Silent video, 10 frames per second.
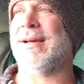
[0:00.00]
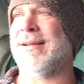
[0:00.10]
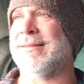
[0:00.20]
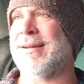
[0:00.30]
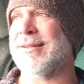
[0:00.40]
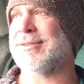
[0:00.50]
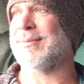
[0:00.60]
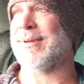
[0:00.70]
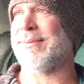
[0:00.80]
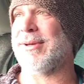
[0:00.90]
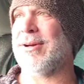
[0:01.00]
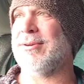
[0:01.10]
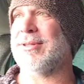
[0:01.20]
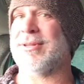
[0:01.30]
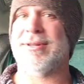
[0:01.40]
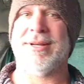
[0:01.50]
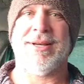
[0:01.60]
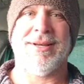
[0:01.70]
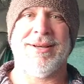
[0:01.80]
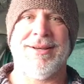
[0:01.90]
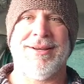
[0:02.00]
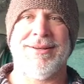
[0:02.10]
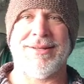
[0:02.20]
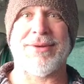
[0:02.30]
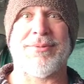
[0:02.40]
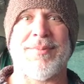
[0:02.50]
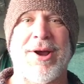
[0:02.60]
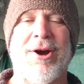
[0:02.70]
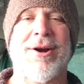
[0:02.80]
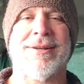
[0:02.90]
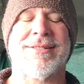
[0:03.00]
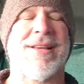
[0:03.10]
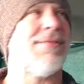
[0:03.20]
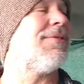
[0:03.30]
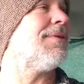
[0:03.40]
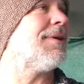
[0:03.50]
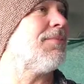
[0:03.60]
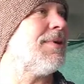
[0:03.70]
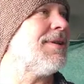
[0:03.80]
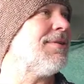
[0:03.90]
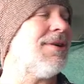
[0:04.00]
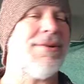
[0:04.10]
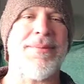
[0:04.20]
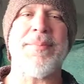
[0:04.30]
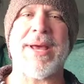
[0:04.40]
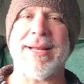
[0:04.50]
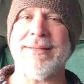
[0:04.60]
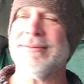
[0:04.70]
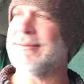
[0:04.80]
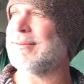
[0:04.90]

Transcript: I'll talk to them and they're like, oh, you're, you know, like with my art and stuff. I'm like, what are you doing? Oh, I'm painting.